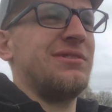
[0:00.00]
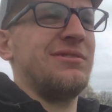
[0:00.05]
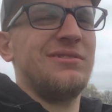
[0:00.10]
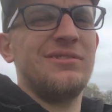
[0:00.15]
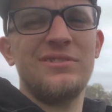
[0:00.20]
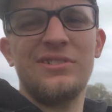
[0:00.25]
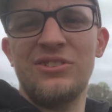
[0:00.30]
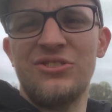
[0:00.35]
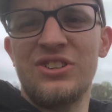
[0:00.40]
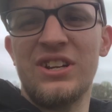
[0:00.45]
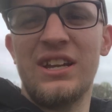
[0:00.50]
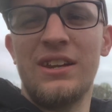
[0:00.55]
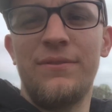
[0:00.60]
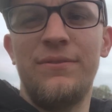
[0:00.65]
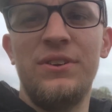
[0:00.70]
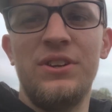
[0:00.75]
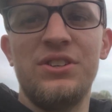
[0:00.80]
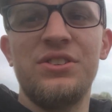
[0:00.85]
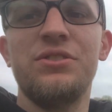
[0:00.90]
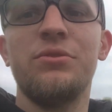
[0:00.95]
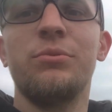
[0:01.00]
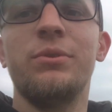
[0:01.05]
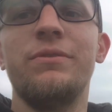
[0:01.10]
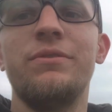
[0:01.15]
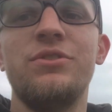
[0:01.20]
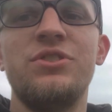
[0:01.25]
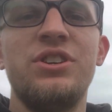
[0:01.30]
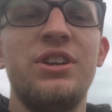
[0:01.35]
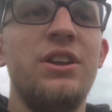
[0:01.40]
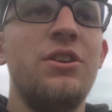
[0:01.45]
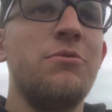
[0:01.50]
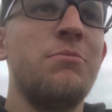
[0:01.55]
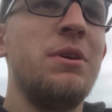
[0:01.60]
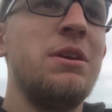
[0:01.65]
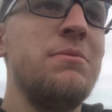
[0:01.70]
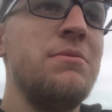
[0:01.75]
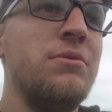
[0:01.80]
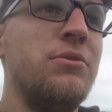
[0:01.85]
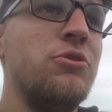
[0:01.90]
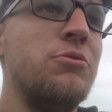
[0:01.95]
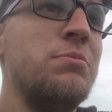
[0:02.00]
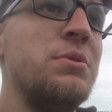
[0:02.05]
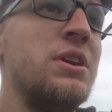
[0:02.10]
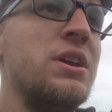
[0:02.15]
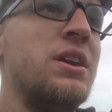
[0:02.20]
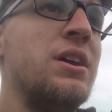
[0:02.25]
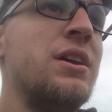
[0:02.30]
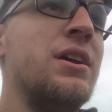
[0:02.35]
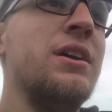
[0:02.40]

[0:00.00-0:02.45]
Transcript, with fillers: Gonna try to fish the river channel maybe a little bit.